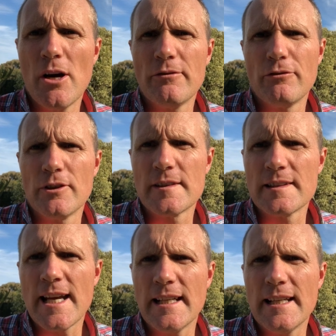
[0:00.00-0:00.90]
a
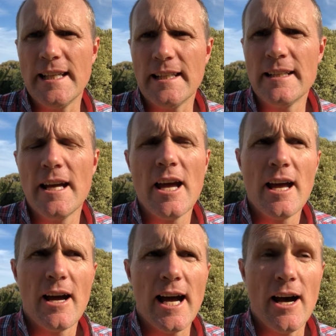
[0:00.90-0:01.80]
mindfulness technique, and
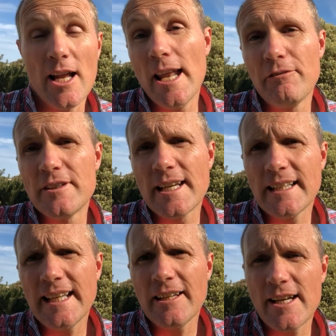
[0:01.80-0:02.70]
I love the
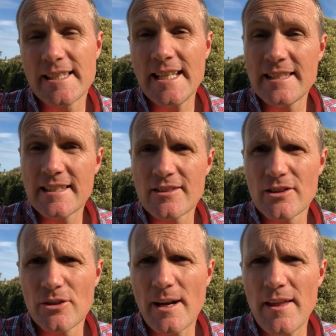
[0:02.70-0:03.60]
technique. I teach it
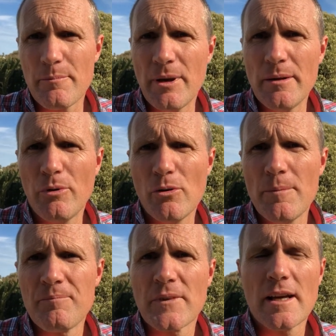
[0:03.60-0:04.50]
to other
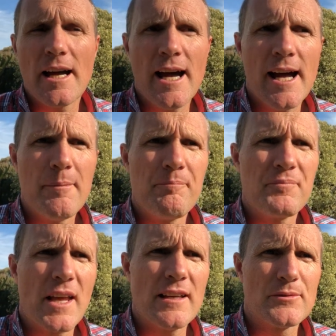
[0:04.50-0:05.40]
people,
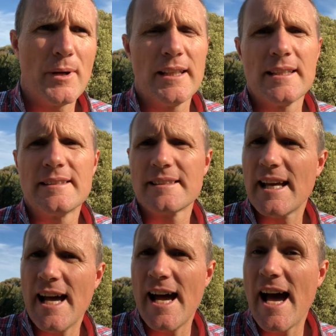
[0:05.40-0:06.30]
as well as
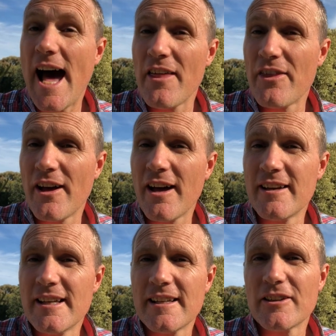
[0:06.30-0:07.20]

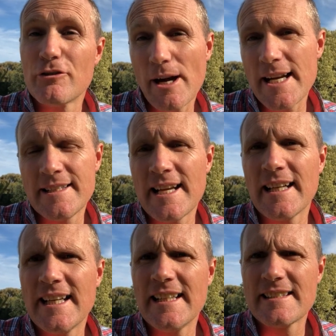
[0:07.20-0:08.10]
other great
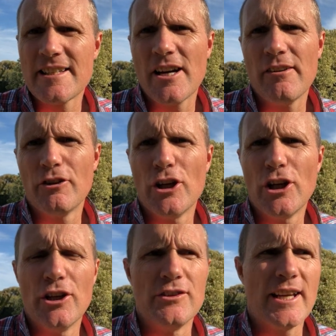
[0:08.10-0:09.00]
techniques that I've
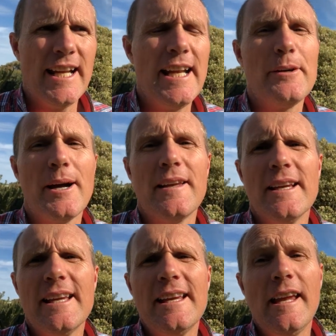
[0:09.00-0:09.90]
learned. And anyway,
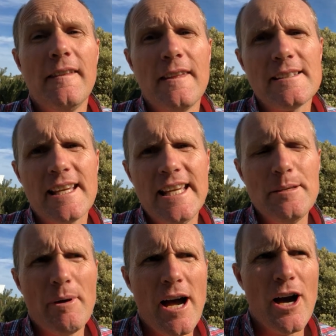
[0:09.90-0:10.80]
in this
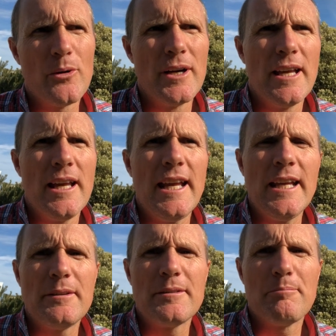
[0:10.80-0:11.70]
email,
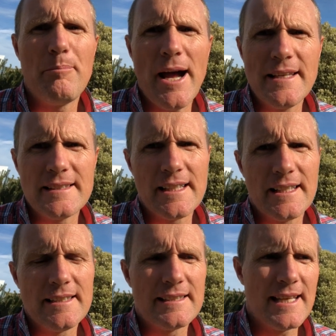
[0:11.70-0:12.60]
it
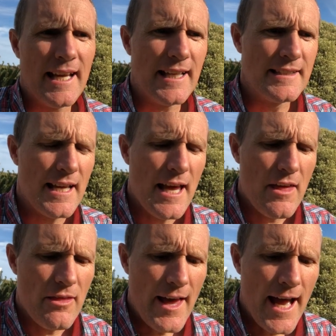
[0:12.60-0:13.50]
basically said
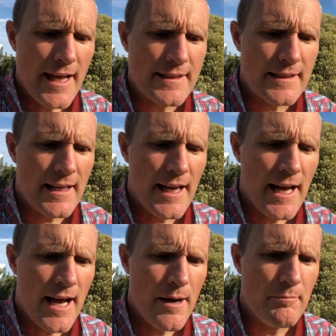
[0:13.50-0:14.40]
that
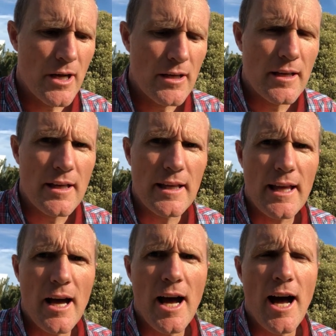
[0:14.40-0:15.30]

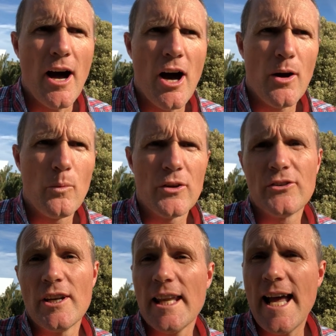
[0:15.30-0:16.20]
I
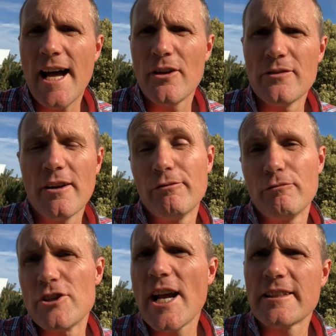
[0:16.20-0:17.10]
wasn't allowed, they've
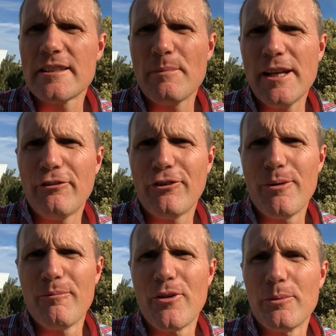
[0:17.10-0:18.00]
rejected me
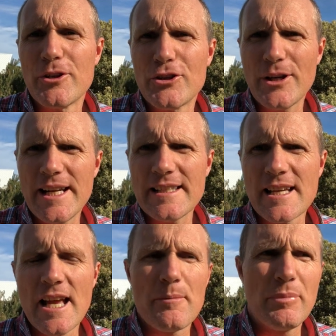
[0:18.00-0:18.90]
from the
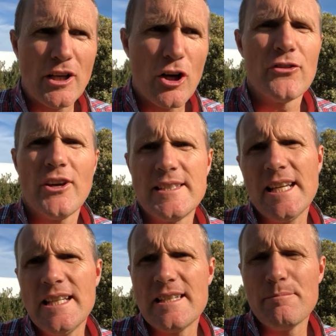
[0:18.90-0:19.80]
retreat because I
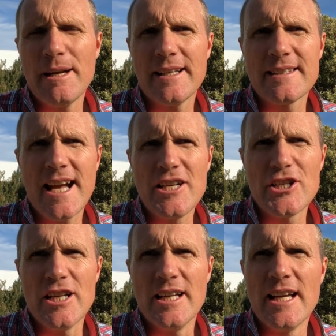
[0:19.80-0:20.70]
teach
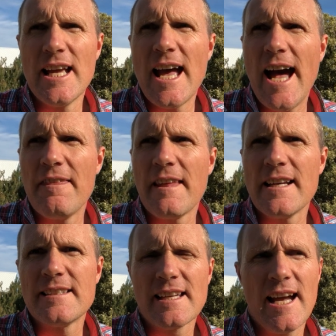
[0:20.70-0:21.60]
meditation. And
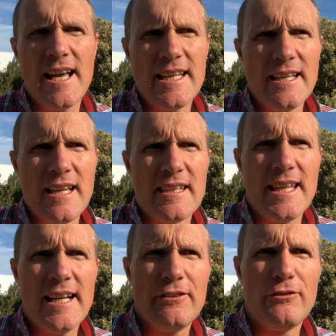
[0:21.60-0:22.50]
they say
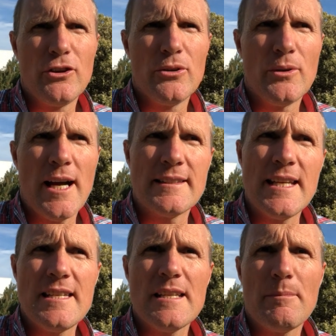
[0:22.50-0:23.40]
that if you are
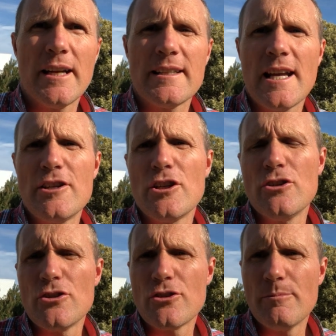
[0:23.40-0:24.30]
teaching
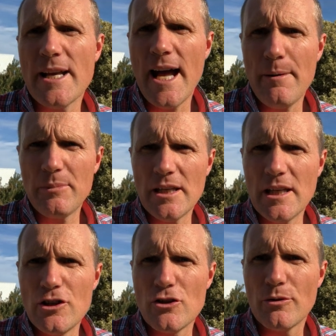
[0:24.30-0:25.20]
meditation, you should be
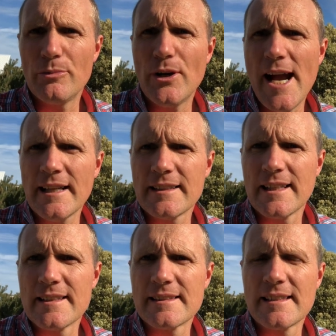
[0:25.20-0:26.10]
happy in your
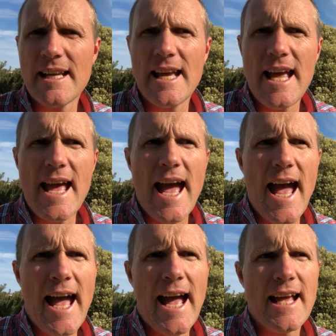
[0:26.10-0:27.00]
practice,
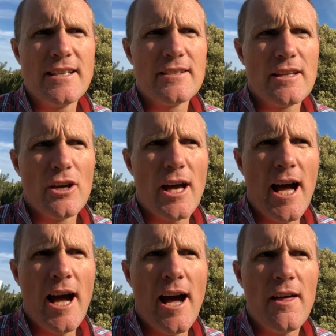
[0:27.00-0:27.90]
and
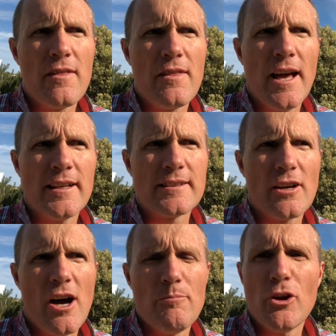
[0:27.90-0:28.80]
that
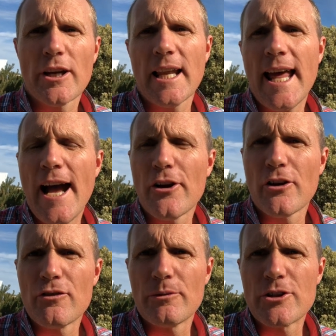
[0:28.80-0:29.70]
I'm not allowed
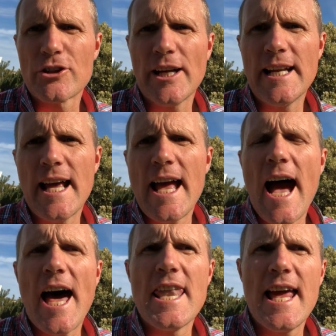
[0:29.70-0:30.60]
on the retreat
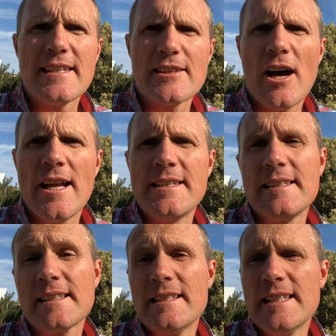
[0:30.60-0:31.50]
unless I
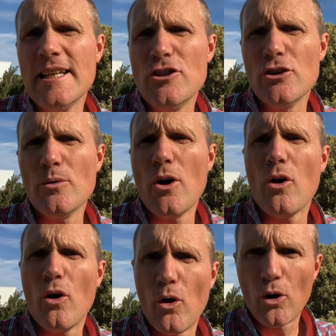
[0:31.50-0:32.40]
discontinue
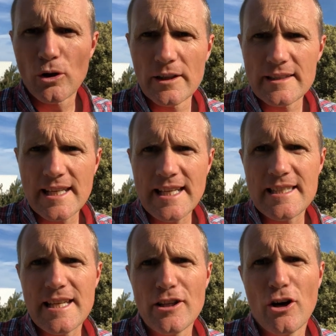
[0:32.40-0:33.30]
all
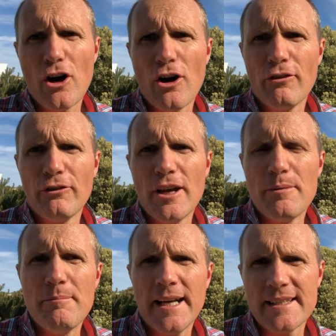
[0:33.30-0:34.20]
teaching of
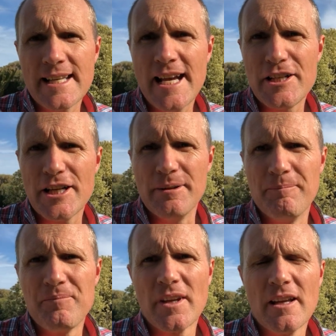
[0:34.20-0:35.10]
meditation.